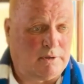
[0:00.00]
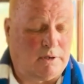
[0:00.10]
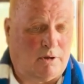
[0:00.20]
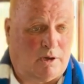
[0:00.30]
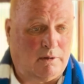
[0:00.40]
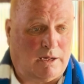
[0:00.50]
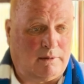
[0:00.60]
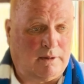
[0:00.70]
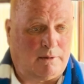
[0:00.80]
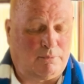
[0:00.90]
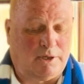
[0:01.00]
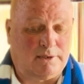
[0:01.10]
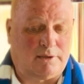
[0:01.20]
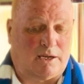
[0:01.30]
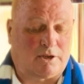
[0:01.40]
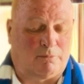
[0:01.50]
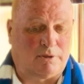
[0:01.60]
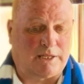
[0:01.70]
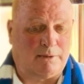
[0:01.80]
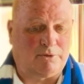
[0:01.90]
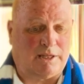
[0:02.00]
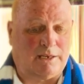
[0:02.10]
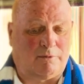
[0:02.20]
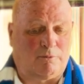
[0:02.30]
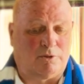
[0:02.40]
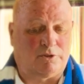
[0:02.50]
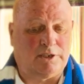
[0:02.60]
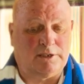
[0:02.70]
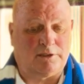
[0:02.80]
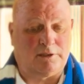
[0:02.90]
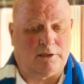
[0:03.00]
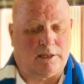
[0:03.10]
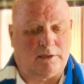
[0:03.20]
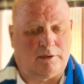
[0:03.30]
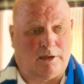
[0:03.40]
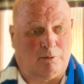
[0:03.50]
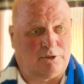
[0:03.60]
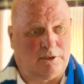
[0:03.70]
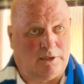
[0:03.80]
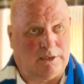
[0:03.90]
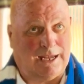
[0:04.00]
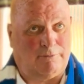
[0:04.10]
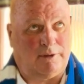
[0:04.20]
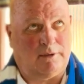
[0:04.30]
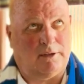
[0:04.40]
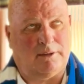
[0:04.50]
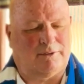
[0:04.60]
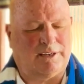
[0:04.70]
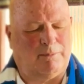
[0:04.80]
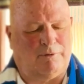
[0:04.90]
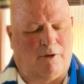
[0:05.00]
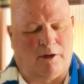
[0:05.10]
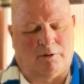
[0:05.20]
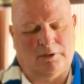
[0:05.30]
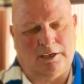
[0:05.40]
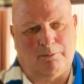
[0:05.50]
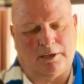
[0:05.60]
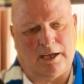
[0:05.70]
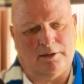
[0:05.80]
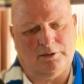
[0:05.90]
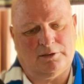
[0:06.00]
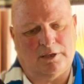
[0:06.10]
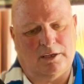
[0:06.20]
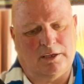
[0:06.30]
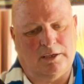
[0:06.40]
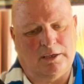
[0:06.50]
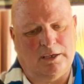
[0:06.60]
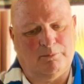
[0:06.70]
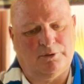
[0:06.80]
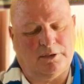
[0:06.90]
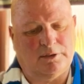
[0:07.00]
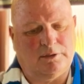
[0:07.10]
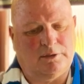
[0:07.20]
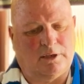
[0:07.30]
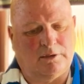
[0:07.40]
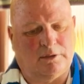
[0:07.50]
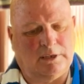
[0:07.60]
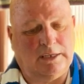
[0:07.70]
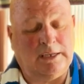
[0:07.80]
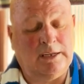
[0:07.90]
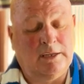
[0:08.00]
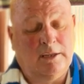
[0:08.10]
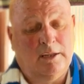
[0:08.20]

You know, I, I played like a couple of games at the end of one season, and I was in the epic uh, the semi-final team against uh, Hibs at Dundee.